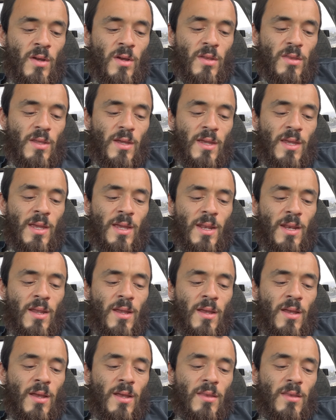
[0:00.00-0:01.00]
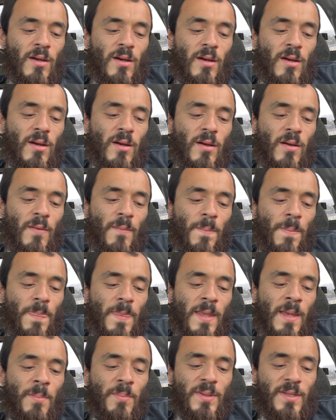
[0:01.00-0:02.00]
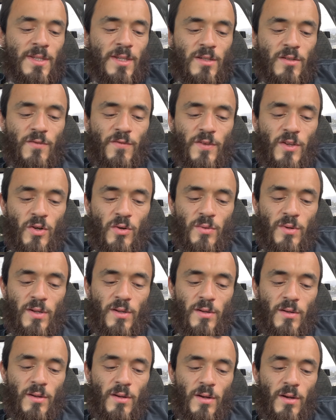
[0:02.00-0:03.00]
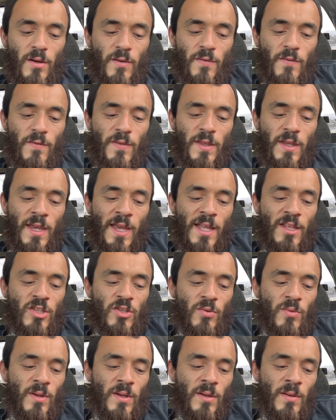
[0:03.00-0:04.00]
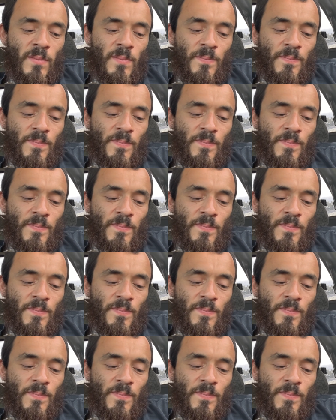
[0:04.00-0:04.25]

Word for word: The, the impetuous fury of the entering